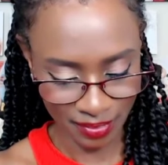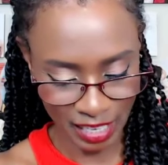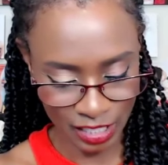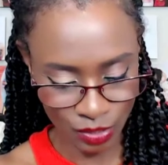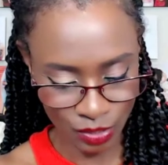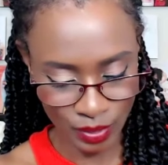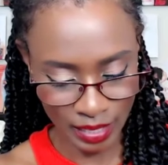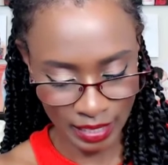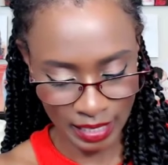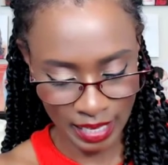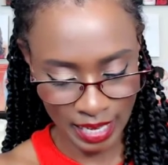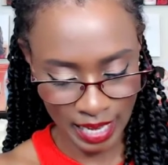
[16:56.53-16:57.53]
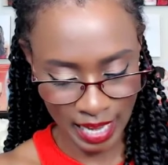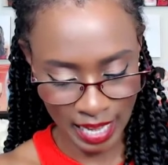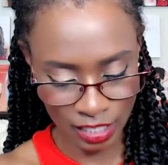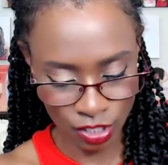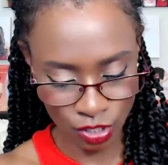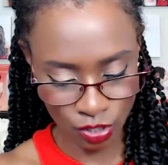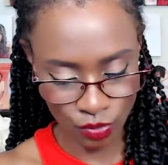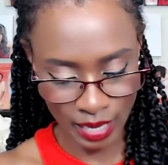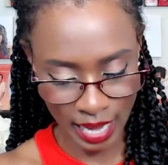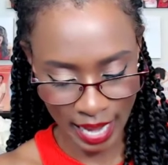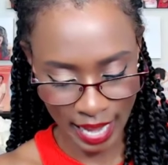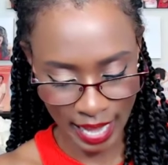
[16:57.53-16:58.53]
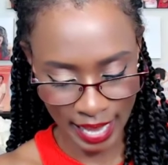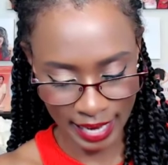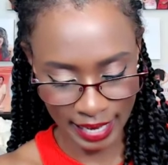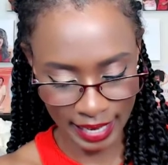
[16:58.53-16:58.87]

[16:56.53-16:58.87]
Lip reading: as quickly as you can.